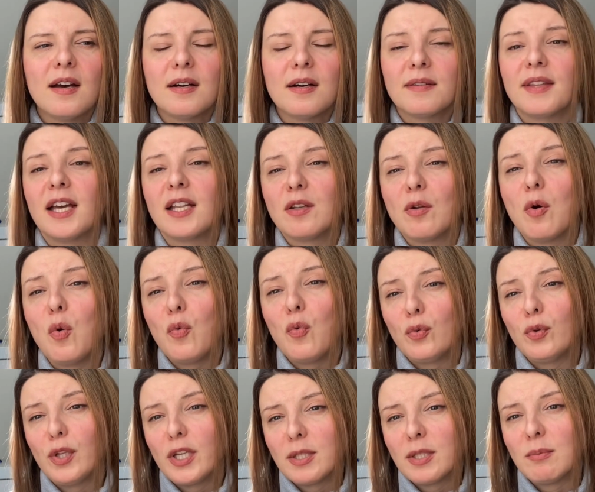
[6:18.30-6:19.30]
of that
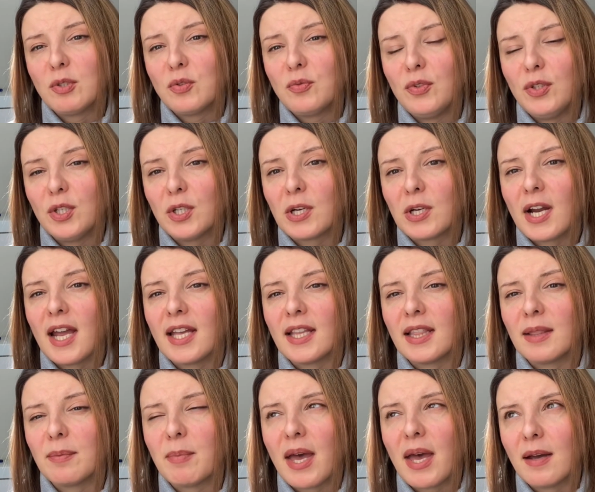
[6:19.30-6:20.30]
awful atmosphere.
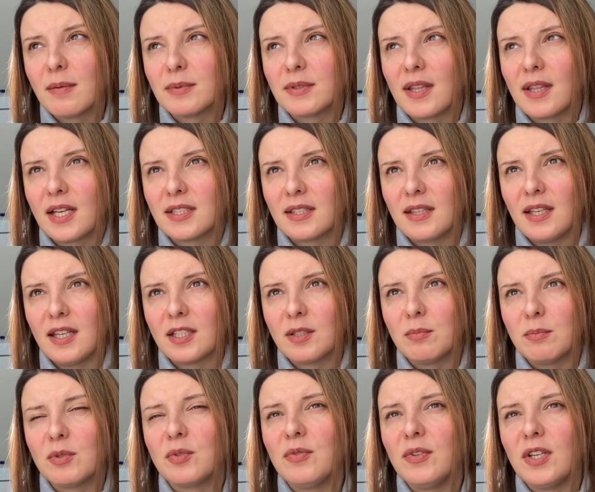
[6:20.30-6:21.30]
And perhaps that's the
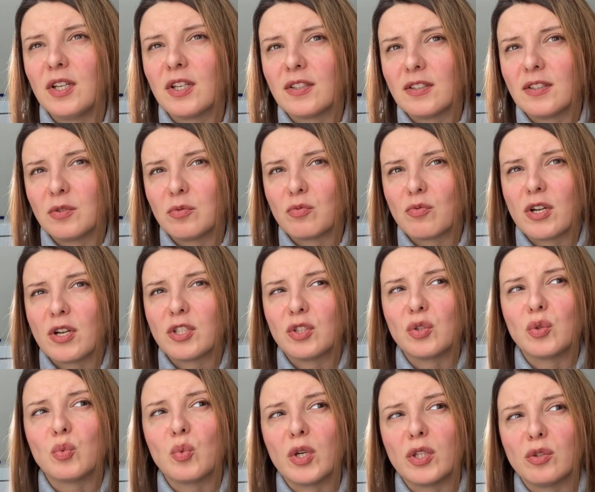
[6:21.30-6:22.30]
atmosphere that
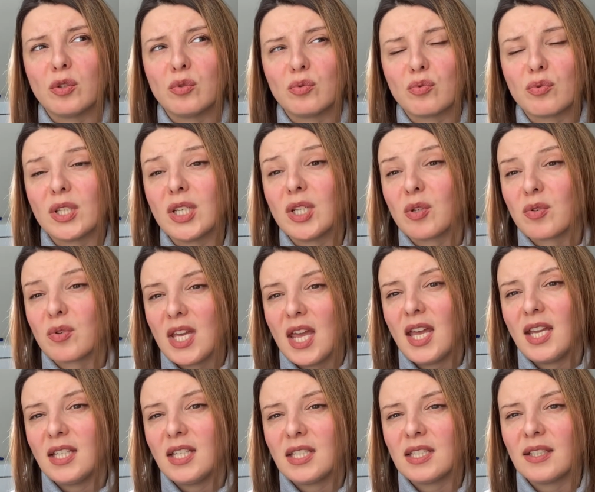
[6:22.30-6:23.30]
Russians want to
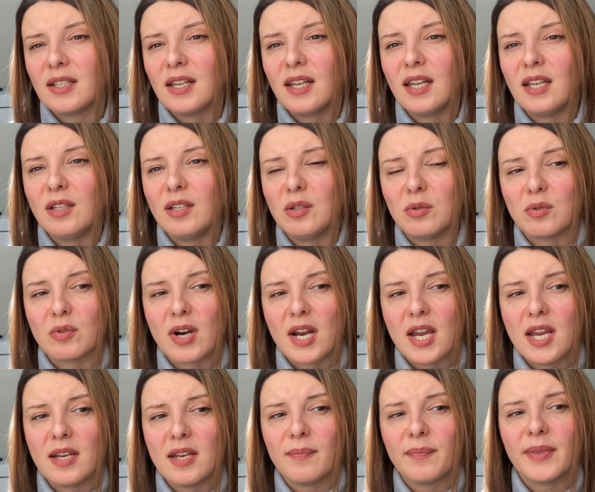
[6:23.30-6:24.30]
recreate in
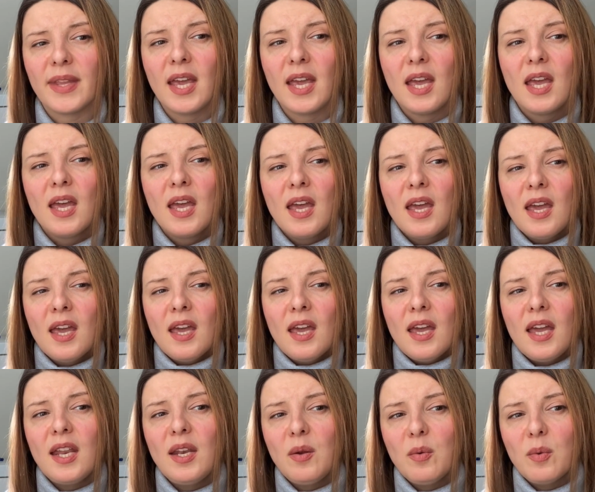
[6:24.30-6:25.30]
Ukraine.
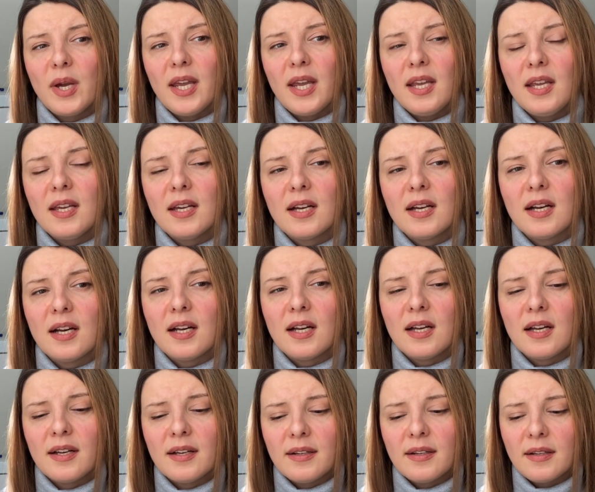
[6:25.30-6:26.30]
Anyway,
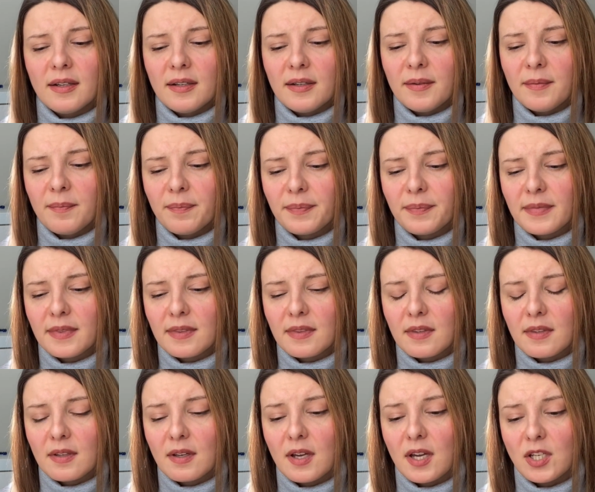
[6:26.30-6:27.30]

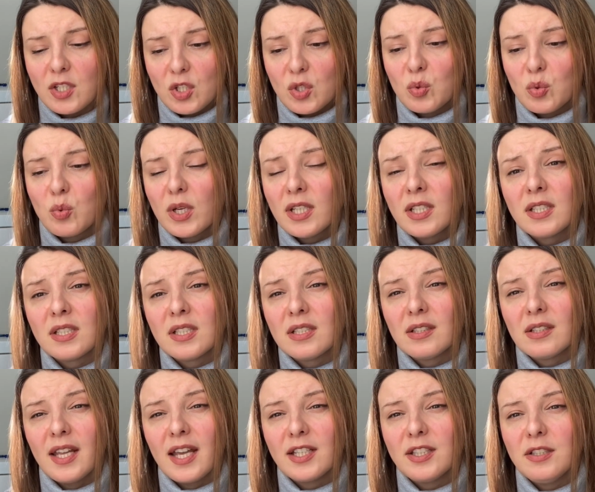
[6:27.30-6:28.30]
I just wanted to
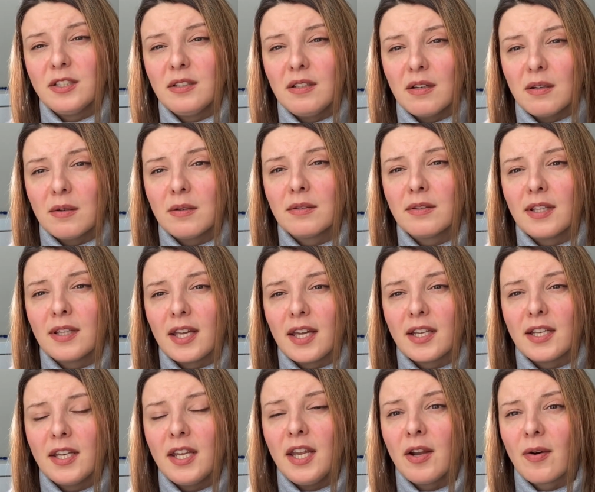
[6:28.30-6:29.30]
let you know
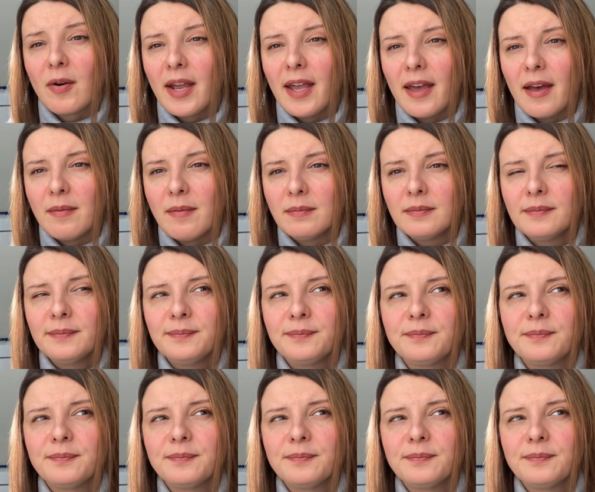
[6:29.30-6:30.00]
that here I am.